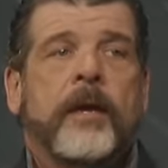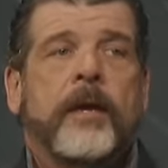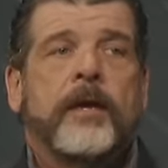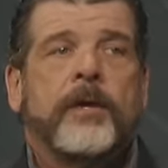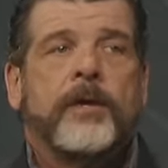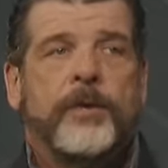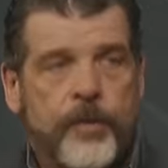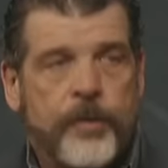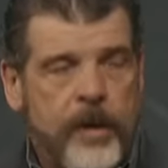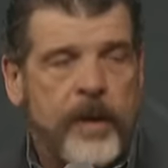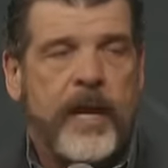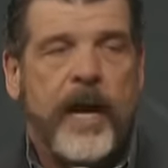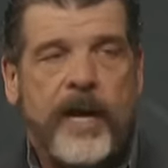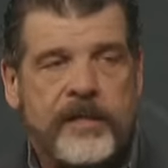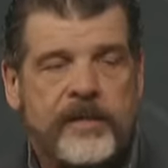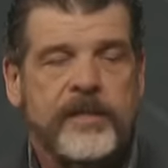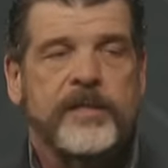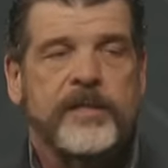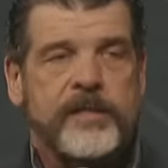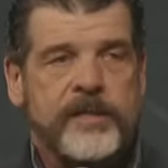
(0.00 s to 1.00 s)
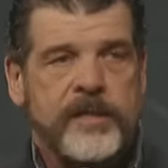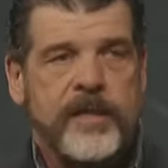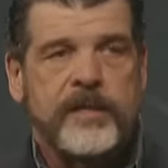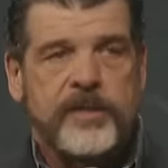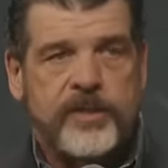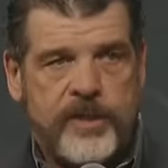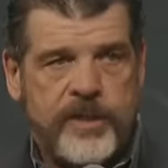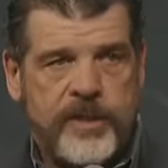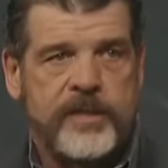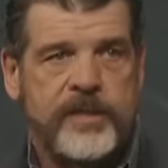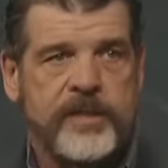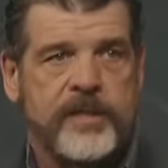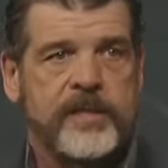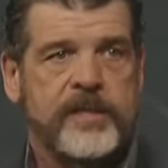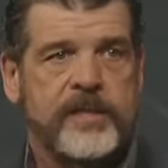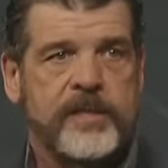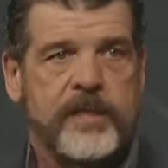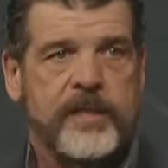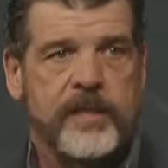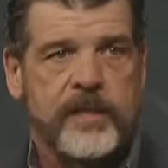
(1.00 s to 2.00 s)
you're going to have to sit
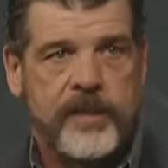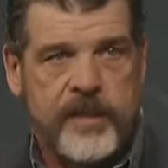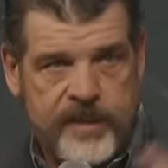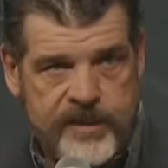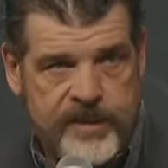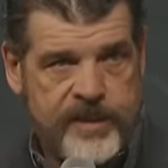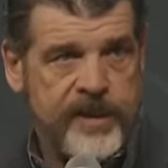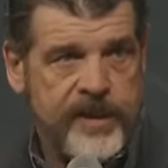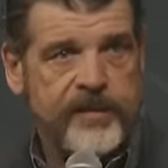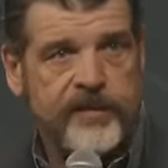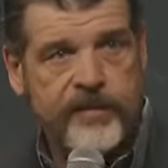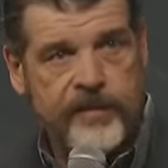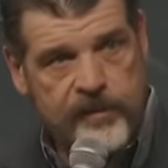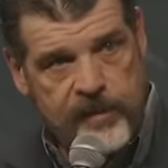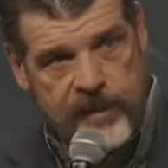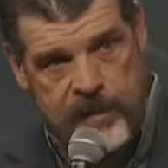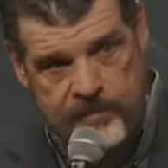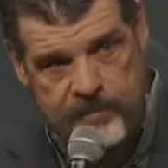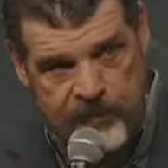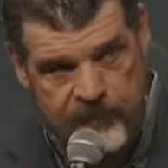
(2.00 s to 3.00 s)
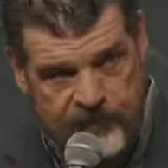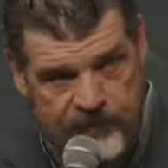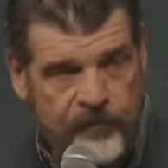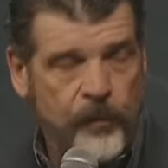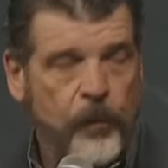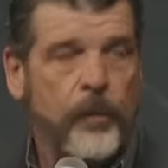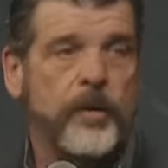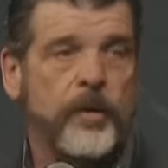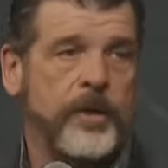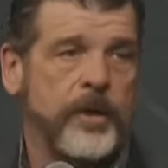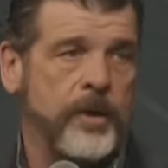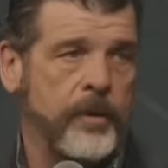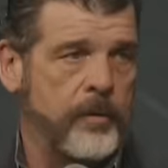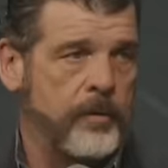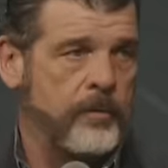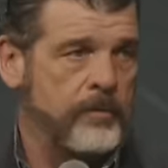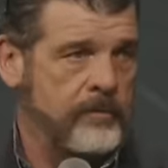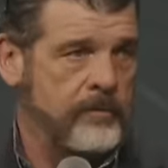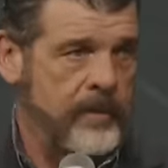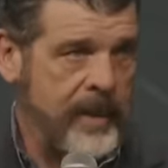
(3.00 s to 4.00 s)
Jesus continually before you,
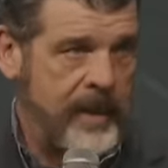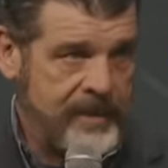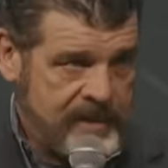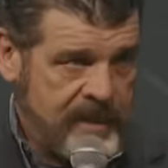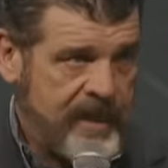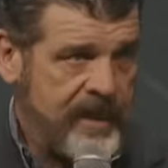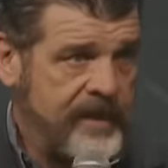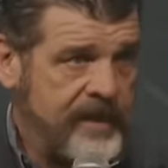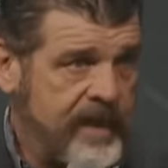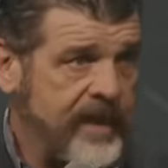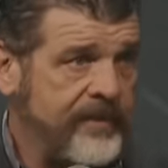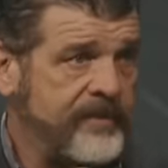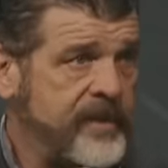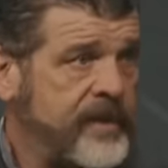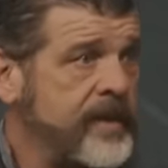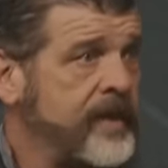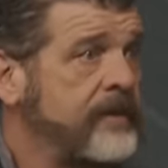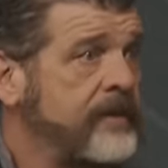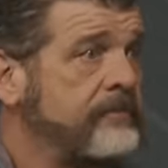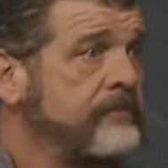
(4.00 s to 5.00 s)
as King David did.